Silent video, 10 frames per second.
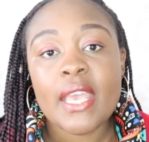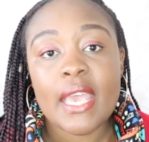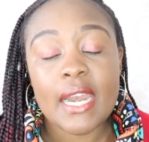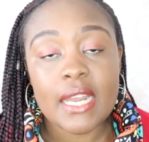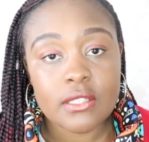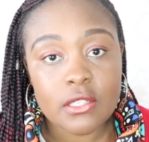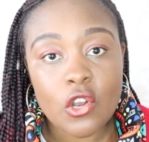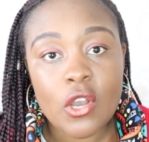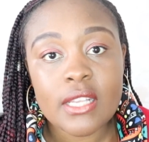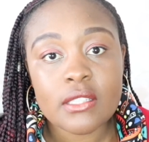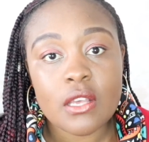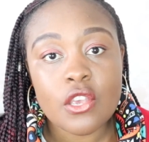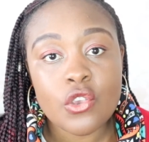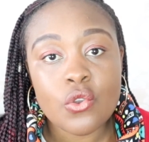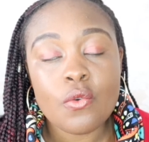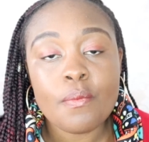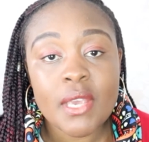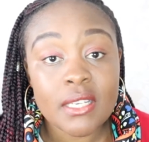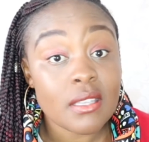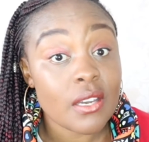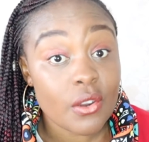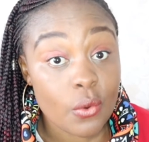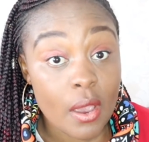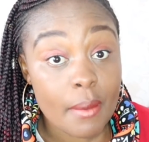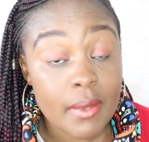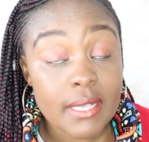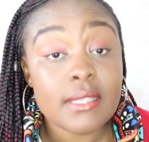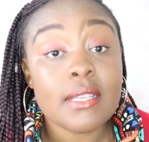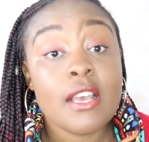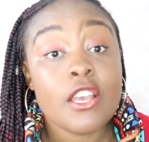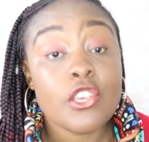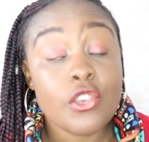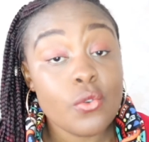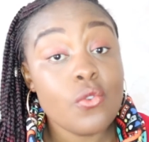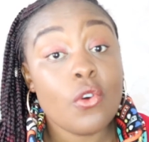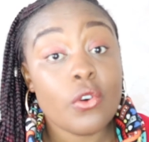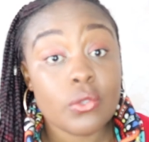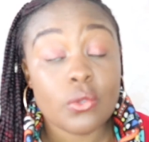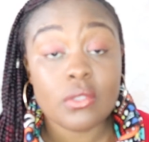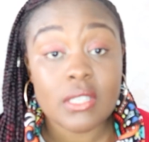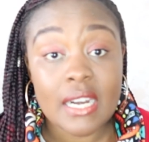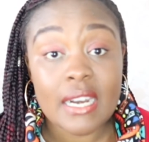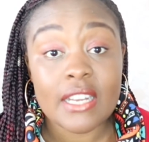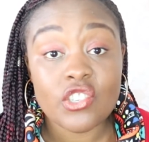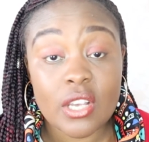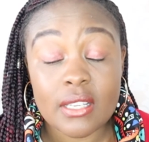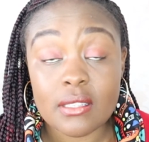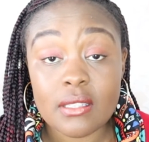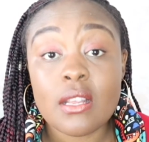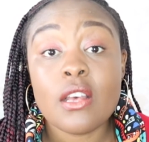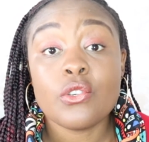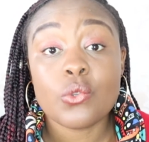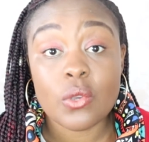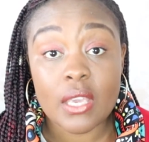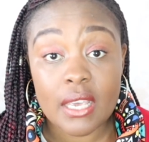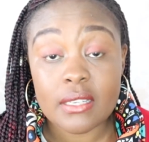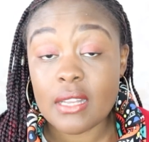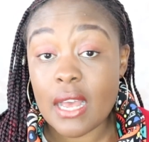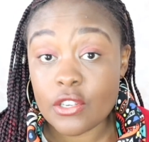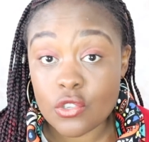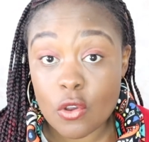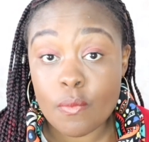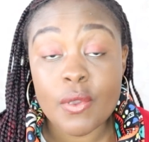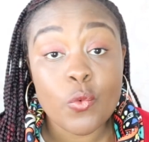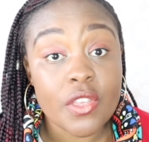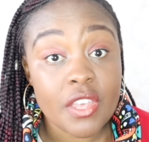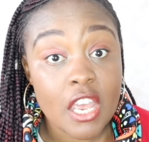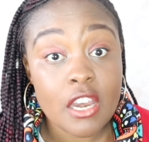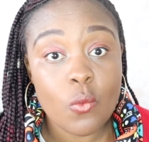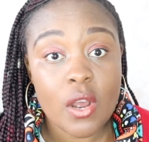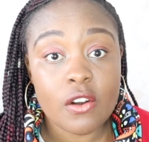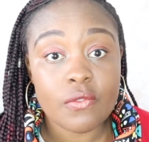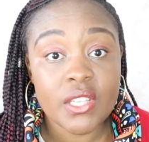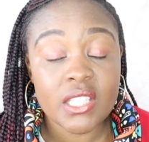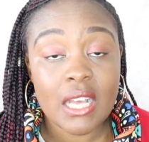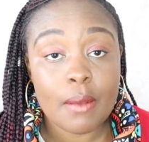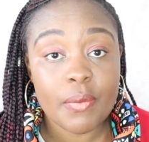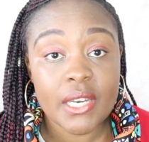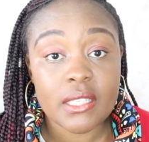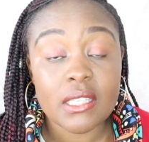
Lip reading: And as long as you meet the requirements, you also stand a chance to get a job with any one of these companies.